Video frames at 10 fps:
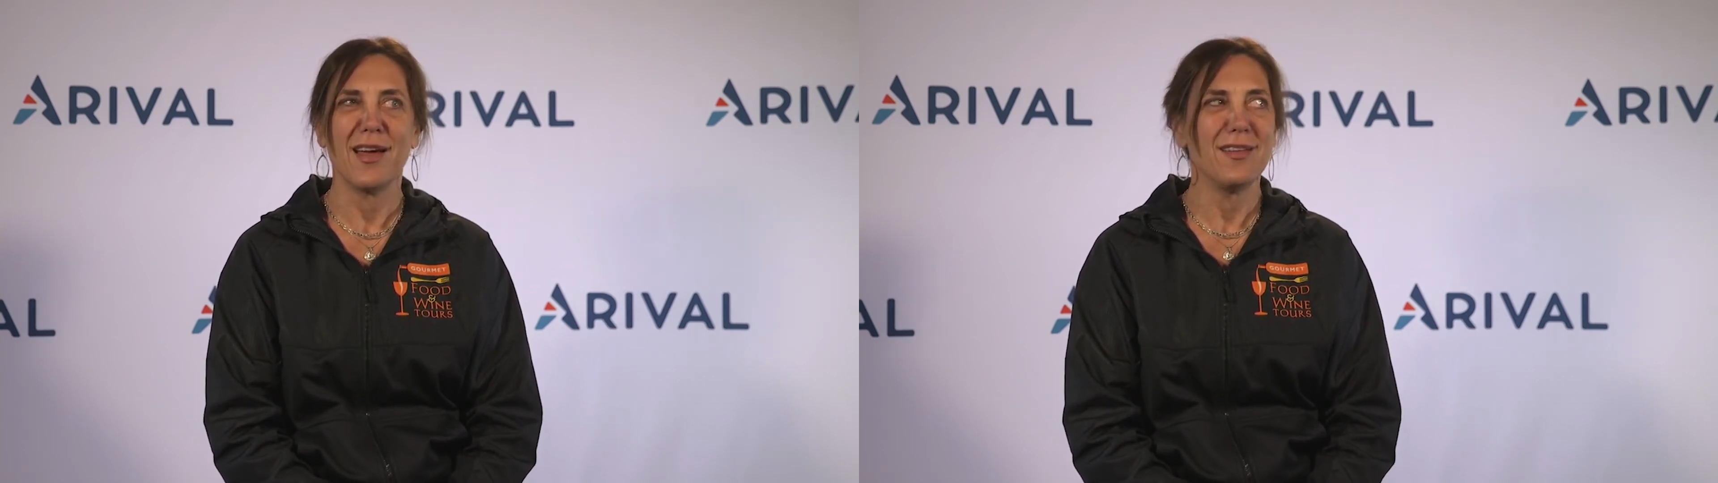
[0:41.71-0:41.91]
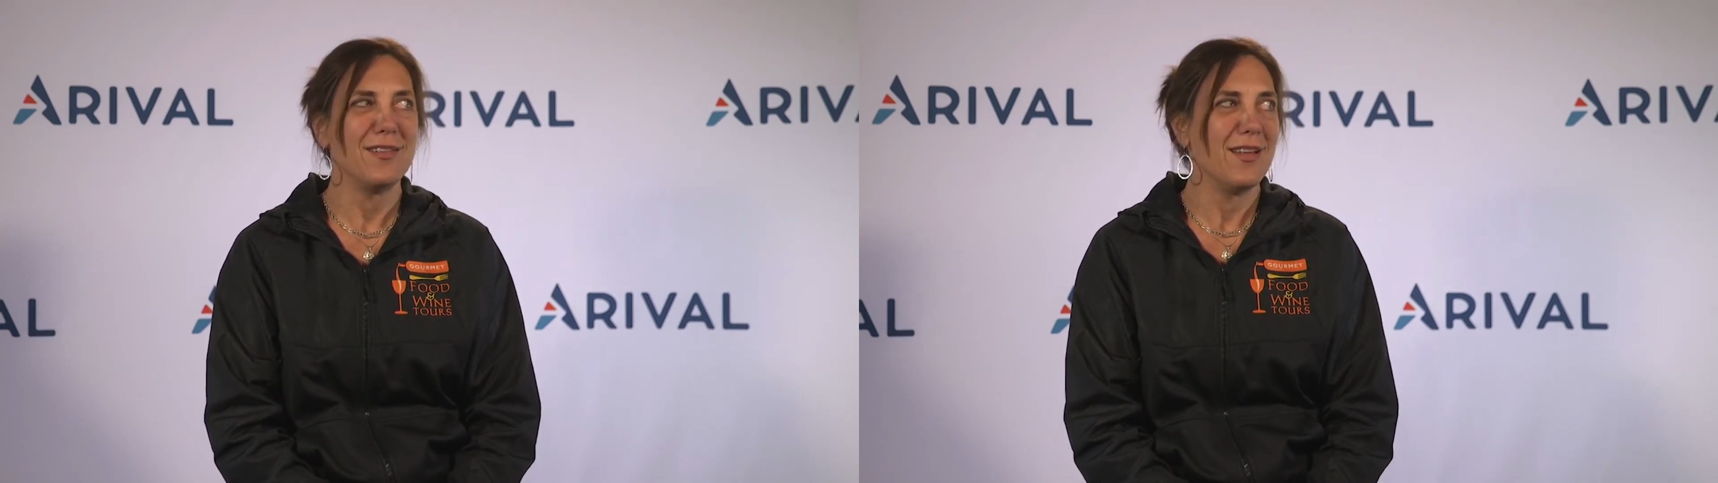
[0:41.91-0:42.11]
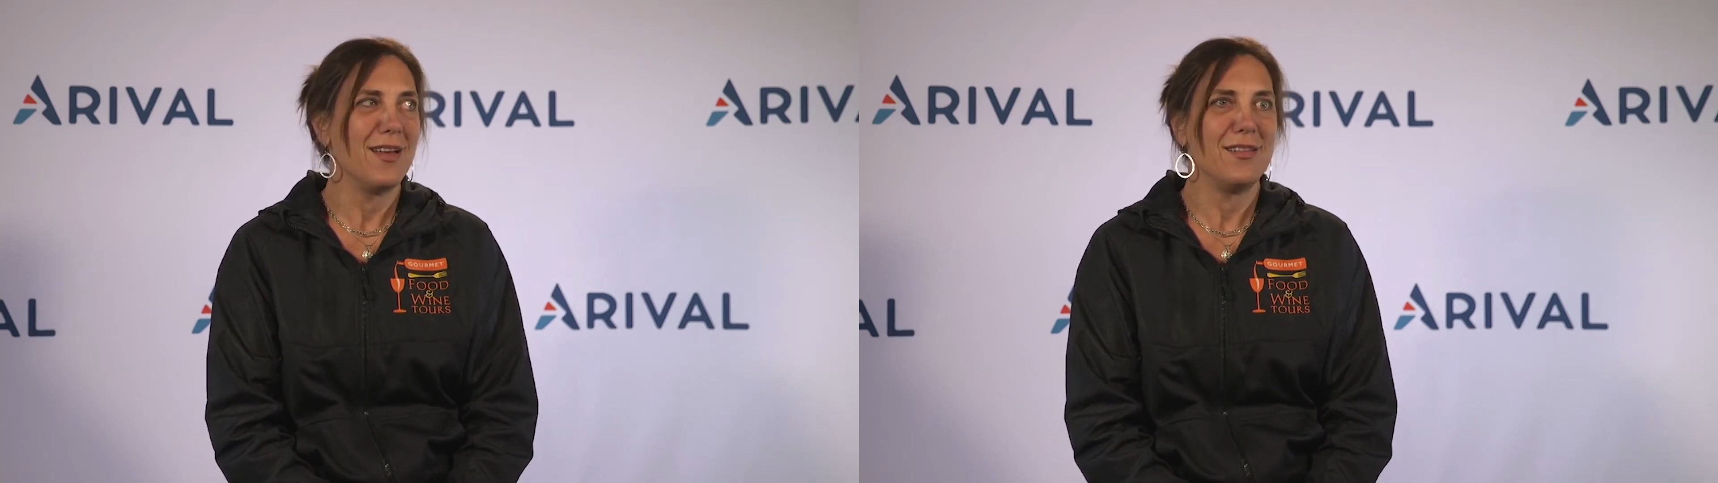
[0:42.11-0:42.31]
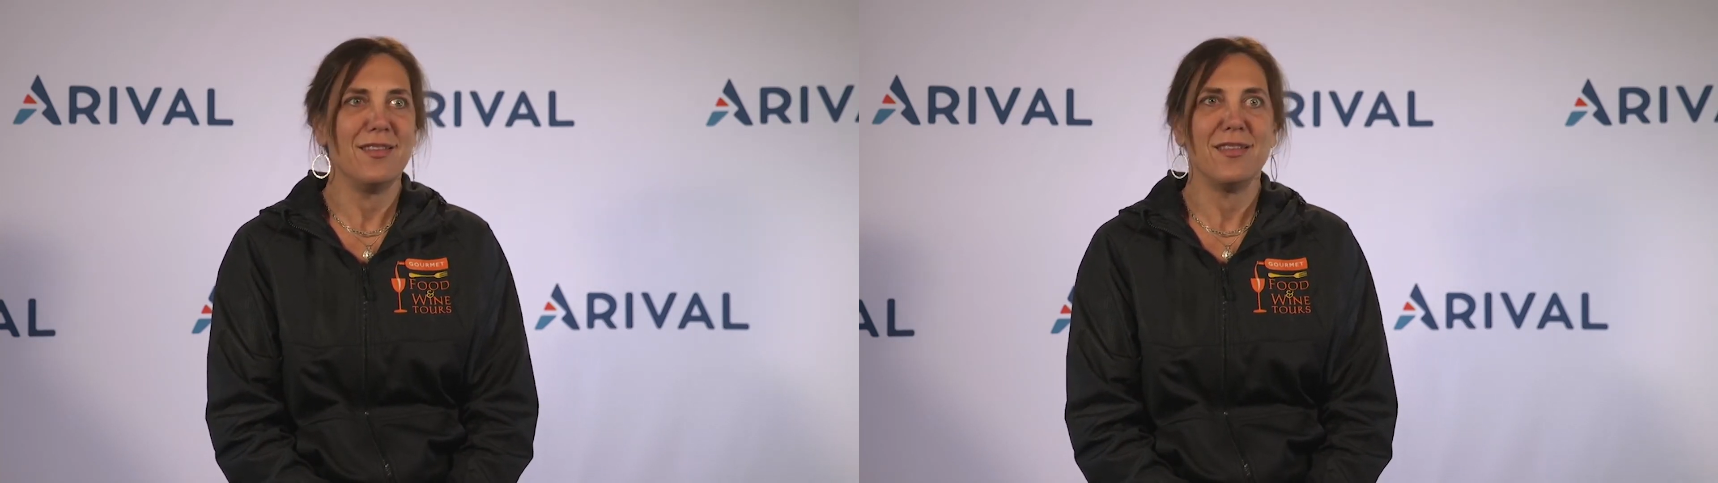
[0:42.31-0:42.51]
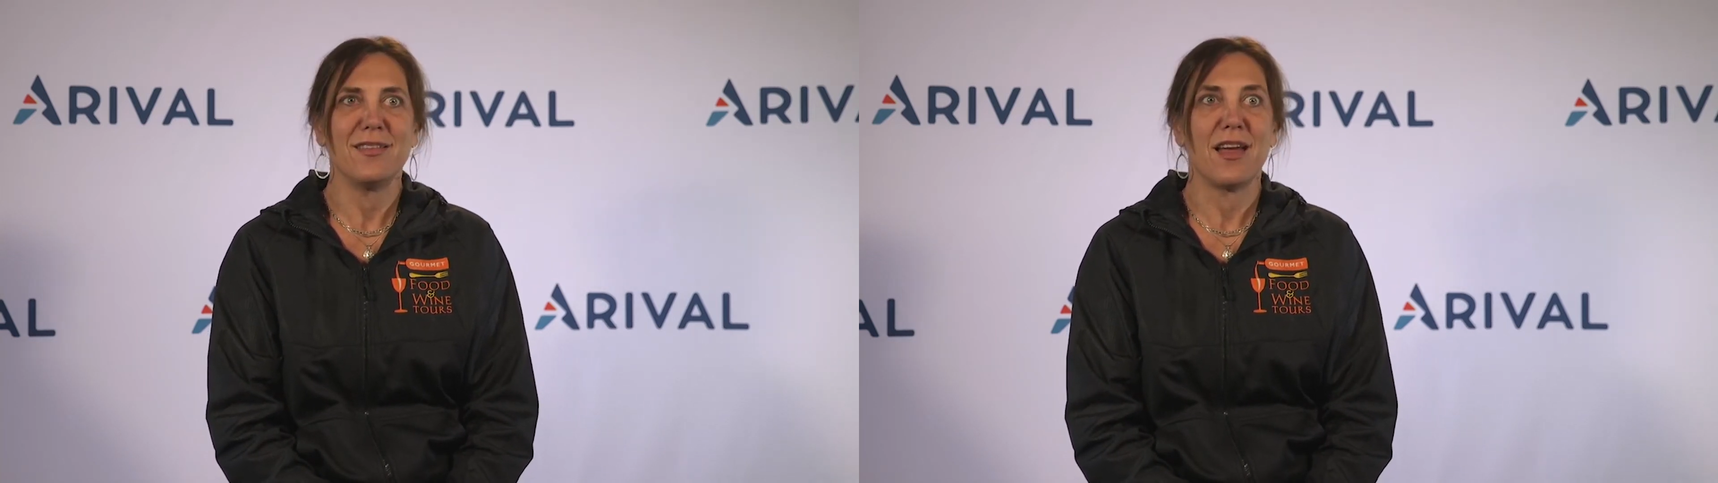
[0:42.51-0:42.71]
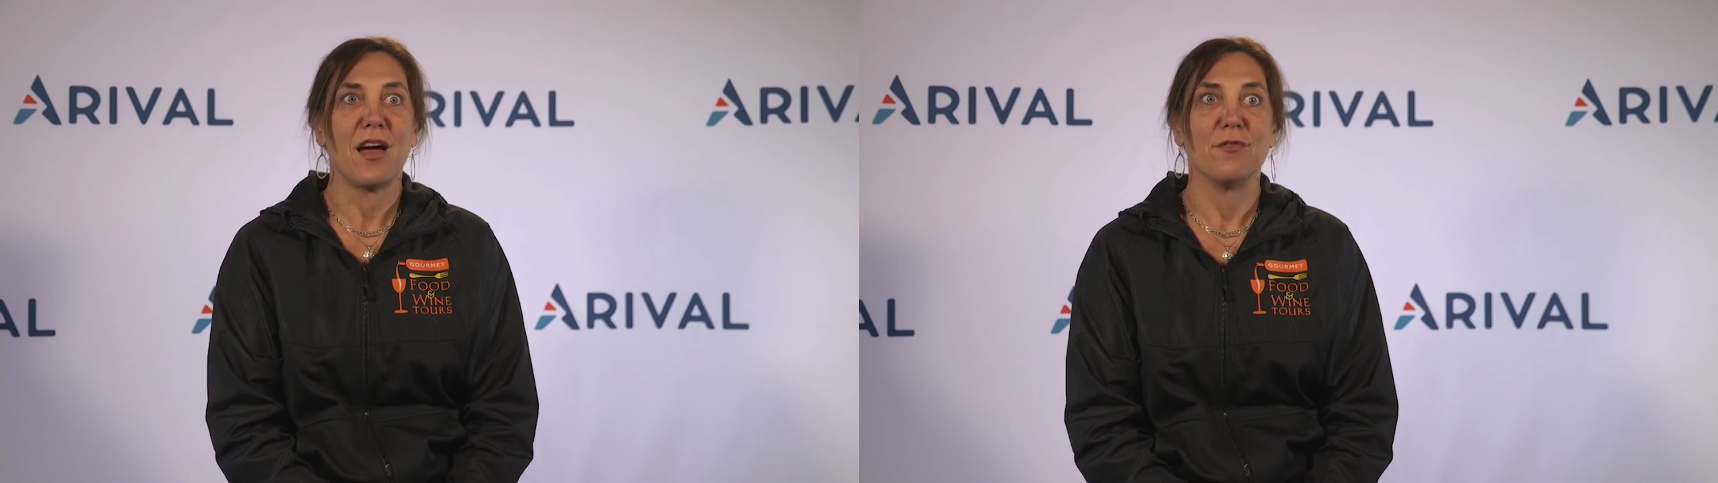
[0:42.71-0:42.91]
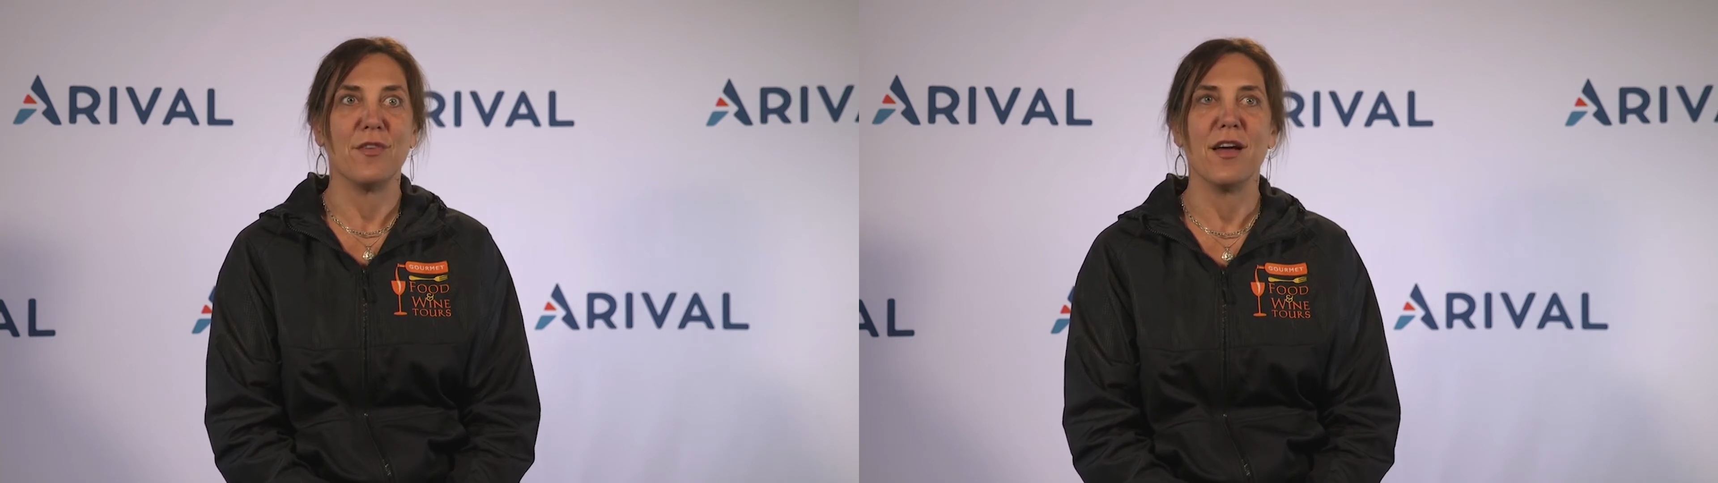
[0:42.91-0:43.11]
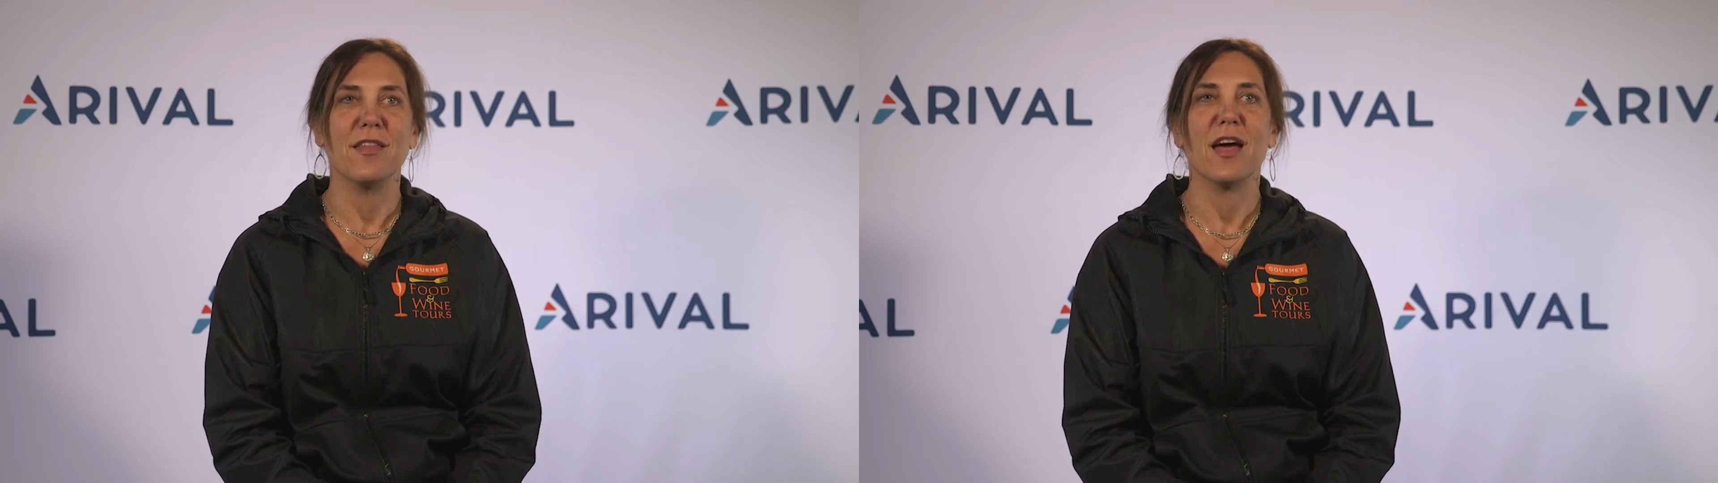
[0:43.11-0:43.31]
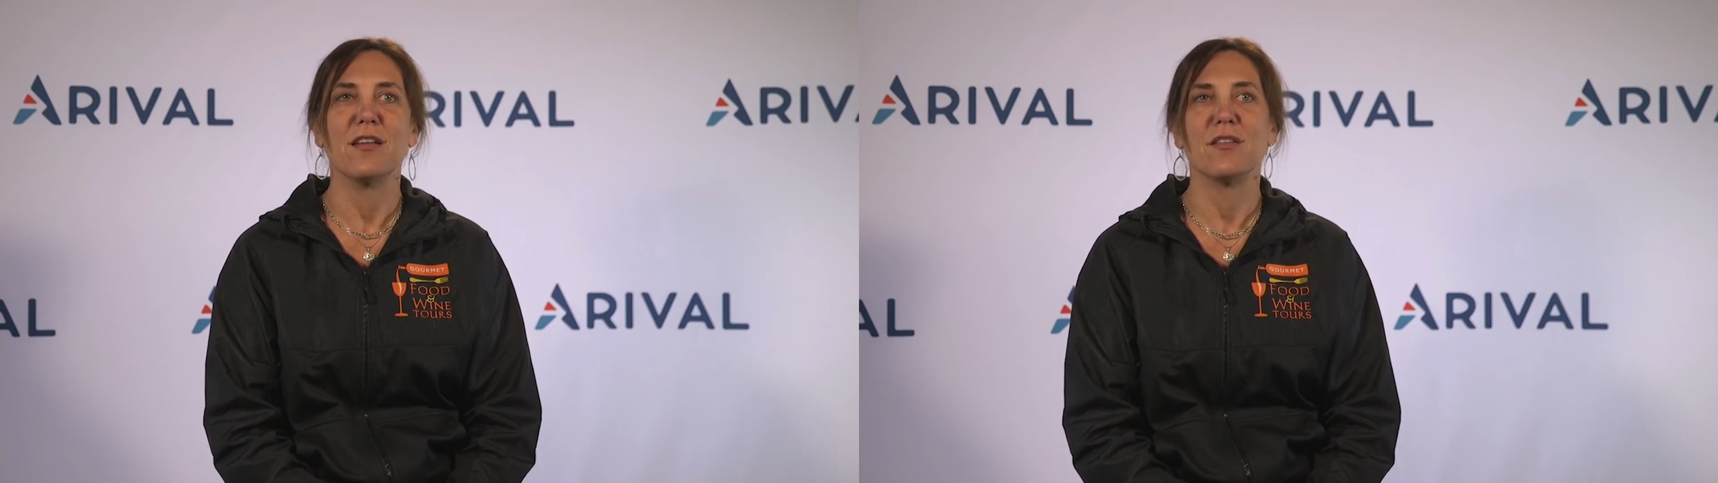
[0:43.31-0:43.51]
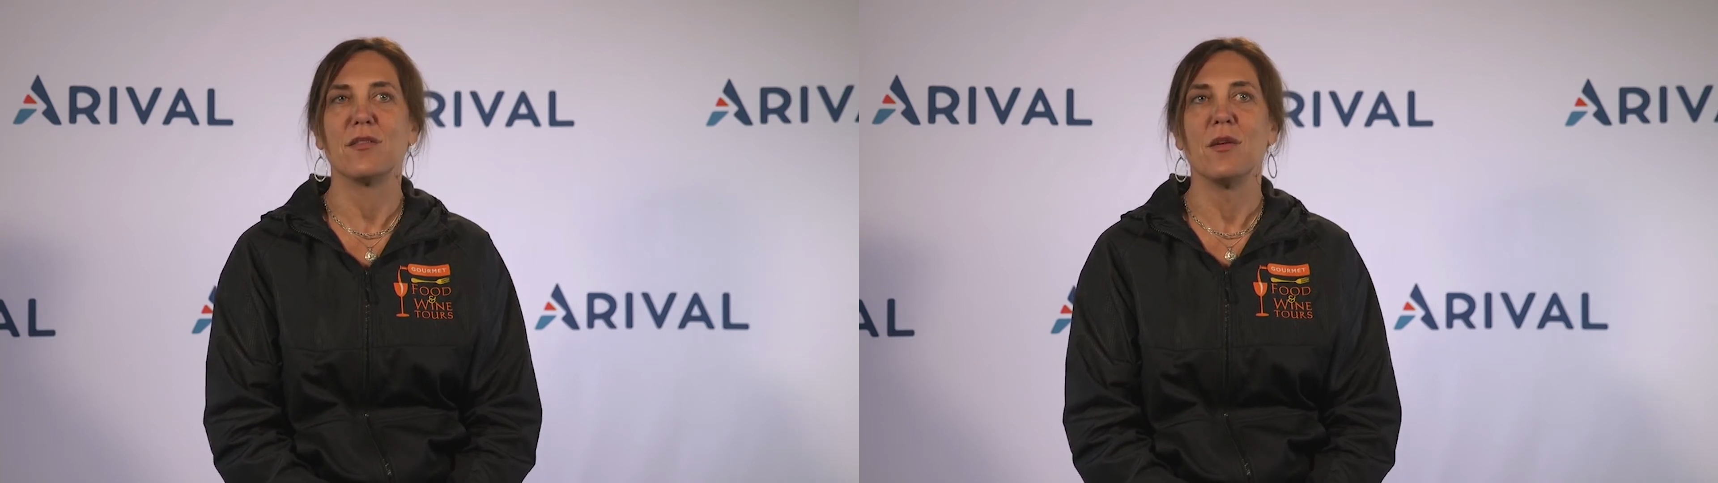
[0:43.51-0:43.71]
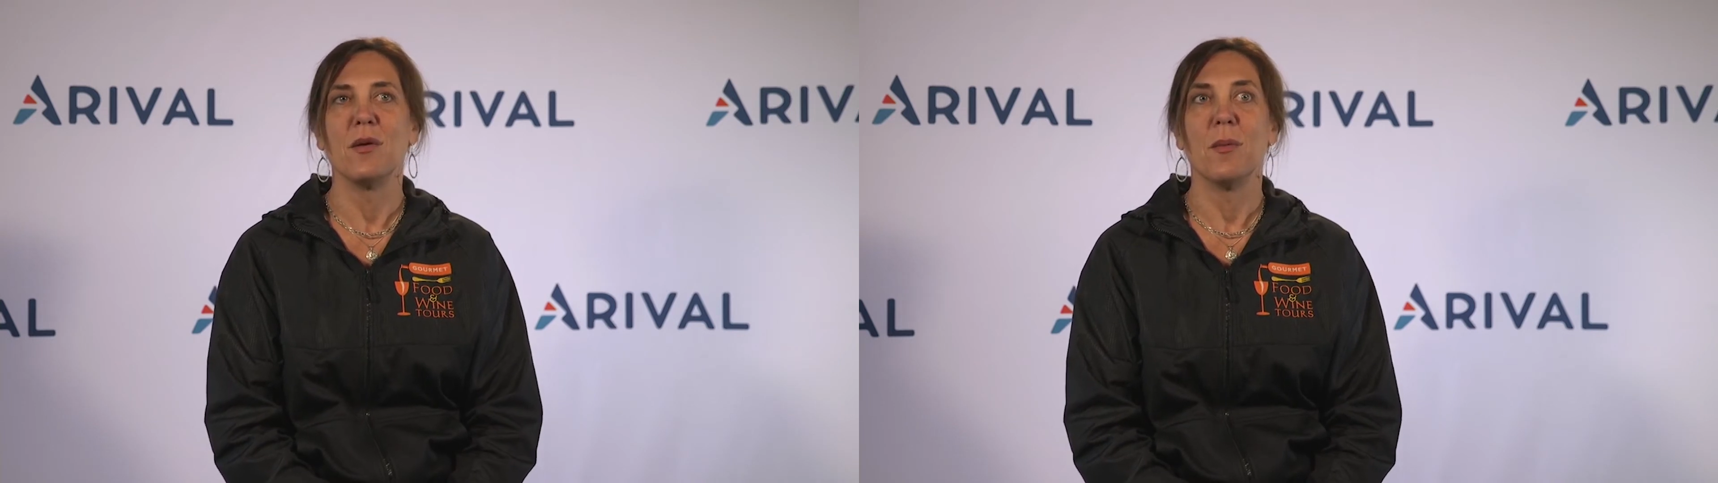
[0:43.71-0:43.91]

I did this to have fun. That is